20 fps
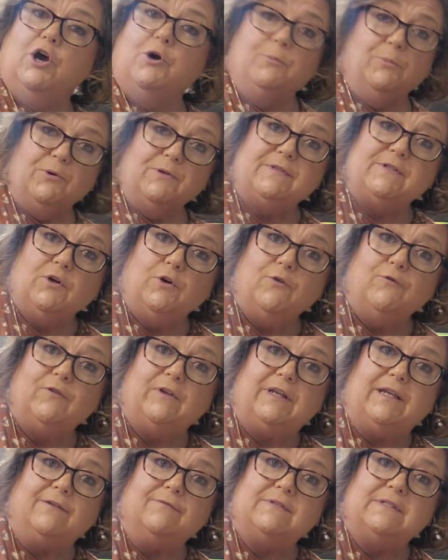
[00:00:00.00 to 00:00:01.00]
No
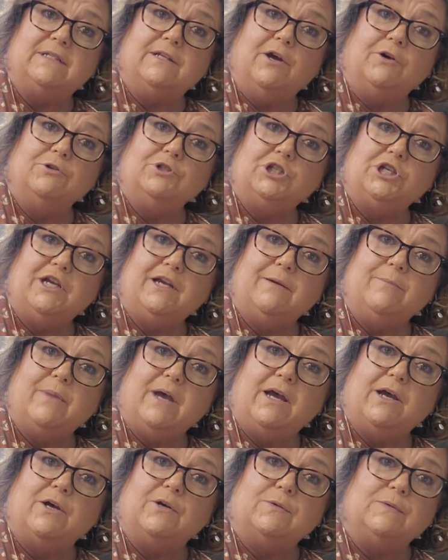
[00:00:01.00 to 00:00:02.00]
preservatives, no
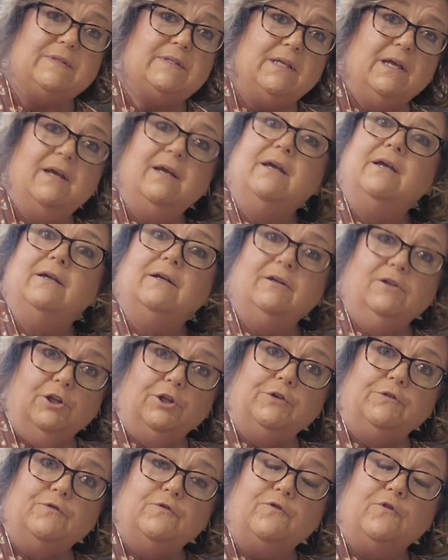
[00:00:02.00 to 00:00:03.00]
GMOs.
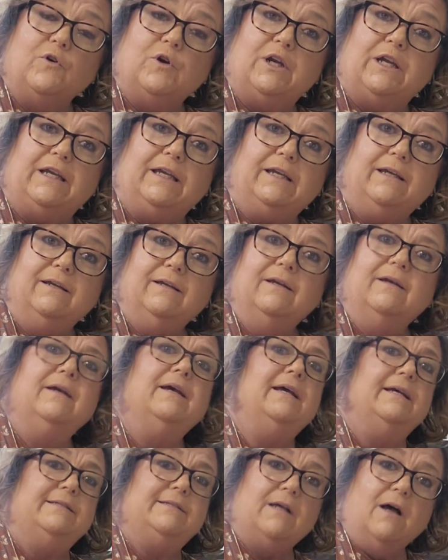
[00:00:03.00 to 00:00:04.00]
Gluten-free.
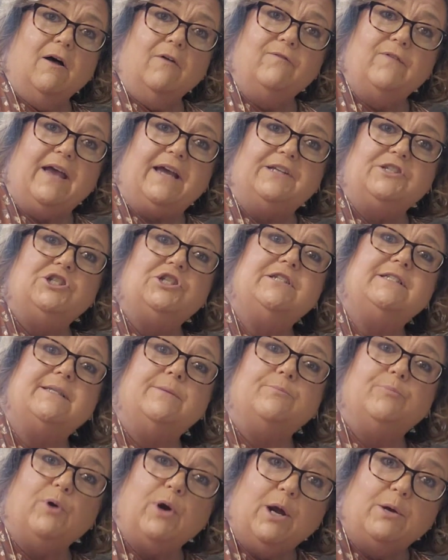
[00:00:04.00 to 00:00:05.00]
It's all
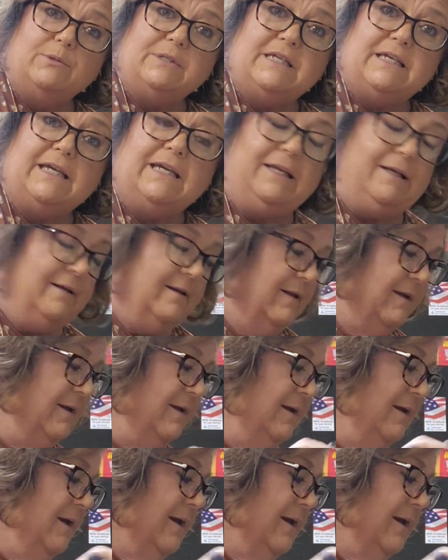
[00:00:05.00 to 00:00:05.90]
veggies and protein.